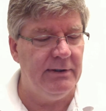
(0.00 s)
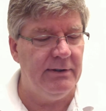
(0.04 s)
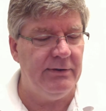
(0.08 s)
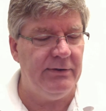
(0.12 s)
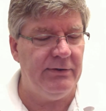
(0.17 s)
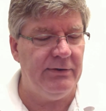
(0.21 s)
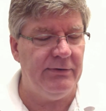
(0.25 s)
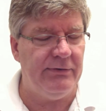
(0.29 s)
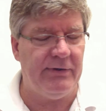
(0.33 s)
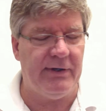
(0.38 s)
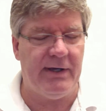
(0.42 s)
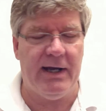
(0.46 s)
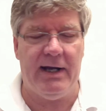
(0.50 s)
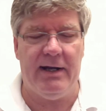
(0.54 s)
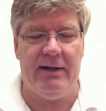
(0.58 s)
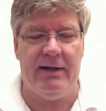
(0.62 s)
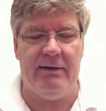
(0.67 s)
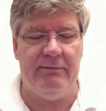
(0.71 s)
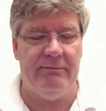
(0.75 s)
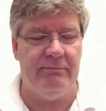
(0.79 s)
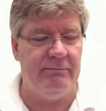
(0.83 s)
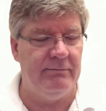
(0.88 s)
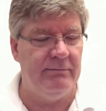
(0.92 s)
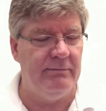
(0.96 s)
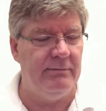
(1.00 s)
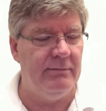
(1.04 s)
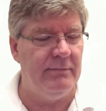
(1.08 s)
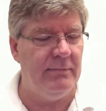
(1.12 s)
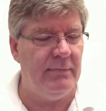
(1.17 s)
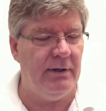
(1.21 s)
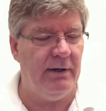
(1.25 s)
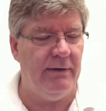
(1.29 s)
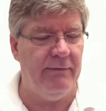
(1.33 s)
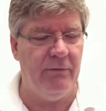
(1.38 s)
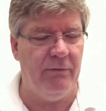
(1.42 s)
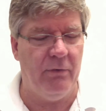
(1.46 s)
just to kind of
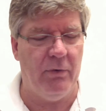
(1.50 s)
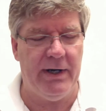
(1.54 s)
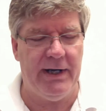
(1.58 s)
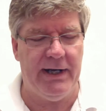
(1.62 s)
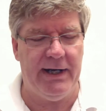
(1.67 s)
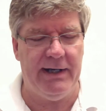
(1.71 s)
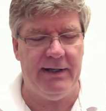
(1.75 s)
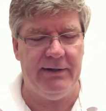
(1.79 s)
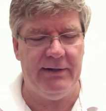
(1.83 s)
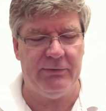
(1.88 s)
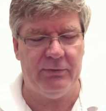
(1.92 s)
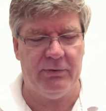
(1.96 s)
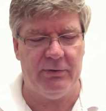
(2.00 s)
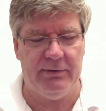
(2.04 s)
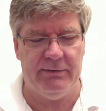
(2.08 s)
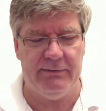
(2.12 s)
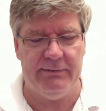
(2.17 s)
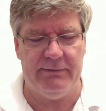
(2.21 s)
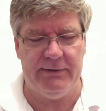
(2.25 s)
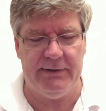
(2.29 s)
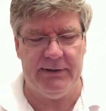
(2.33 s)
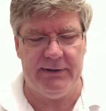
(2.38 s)
avoid any sort of